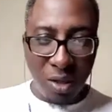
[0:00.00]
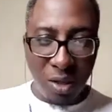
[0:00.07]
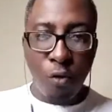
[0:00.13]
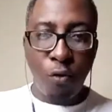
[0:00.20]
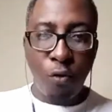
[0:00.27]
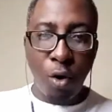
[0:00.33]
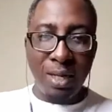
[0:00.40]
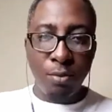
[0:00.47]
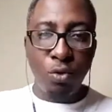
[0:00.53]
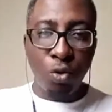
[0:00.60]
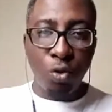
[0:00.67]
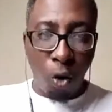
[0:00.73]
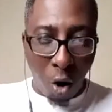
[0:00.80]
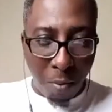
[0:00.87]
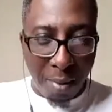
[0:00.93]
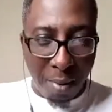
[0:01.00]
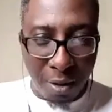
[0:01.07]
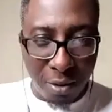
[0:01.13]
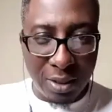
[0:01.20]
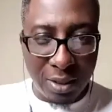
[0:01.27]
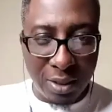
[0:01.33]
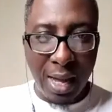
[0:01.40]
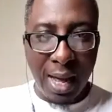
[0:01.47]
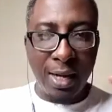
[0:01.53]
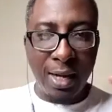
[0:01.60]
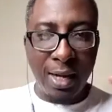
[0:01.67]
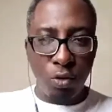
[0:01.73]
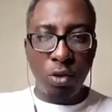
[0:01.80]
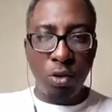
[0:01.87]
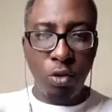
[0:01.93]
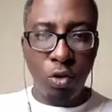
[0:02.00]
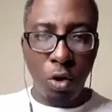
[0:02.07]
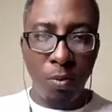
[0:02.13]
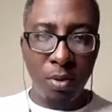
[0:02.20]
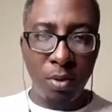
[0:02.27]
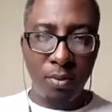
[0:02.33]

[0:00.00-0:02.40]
for him to come out and do his job.